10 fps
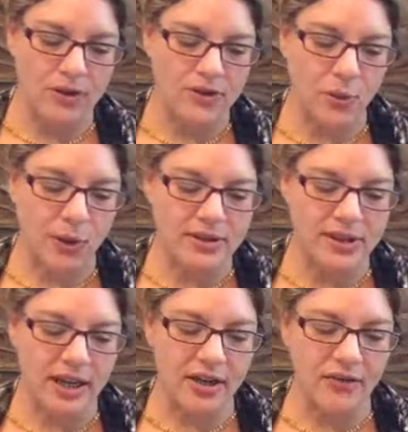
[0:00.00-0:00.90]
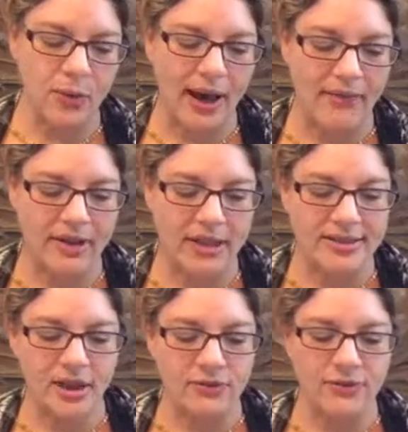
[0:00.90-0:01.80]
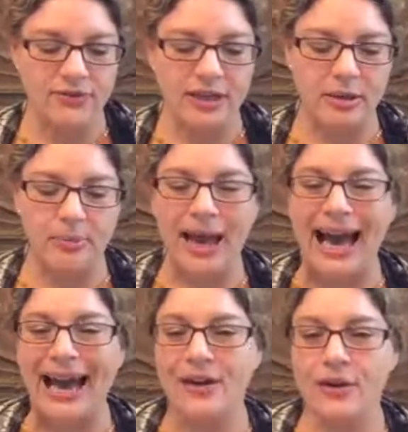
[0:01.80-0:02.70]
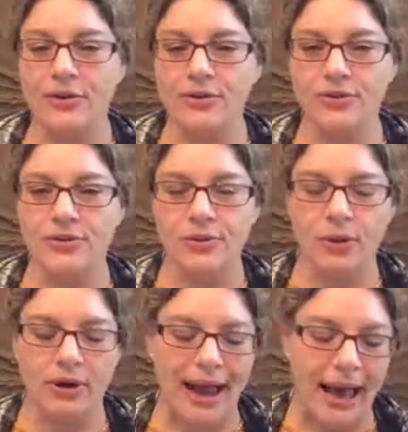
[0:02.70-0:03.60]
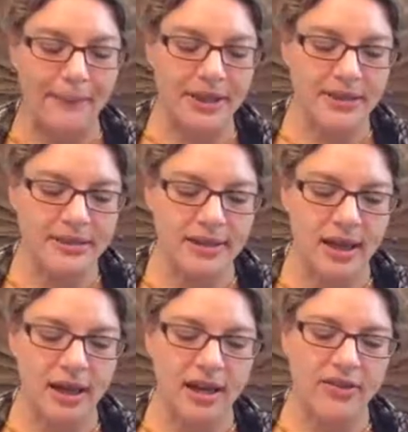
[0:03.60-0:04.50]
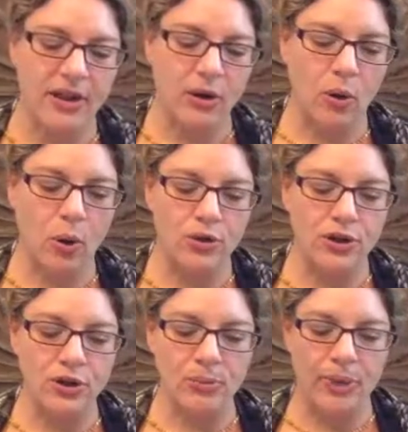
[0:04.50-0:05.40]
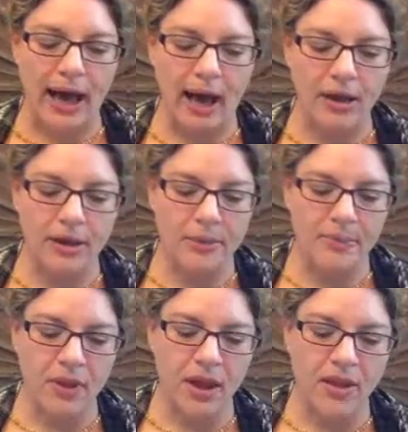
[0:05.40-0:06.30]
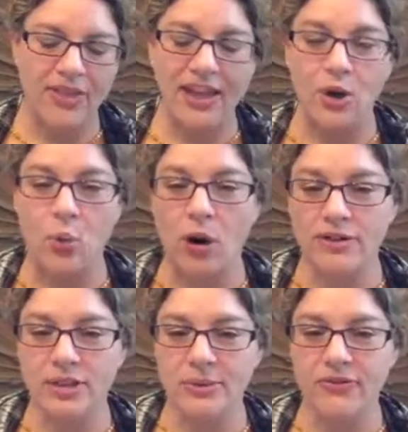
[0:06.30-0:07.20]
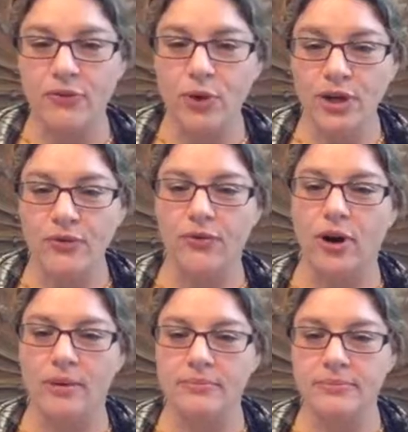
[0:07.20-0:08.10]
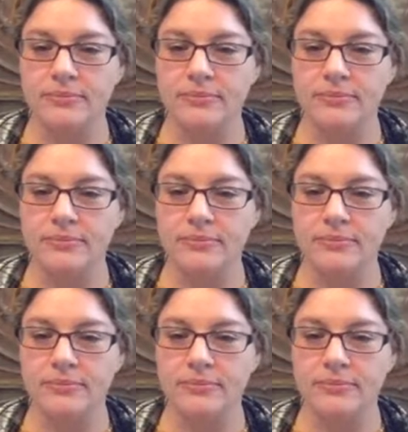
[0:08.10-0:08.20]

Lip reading: So once again, if you have any self-defeating patterns or habits that are holding you back, that you want to be freed from,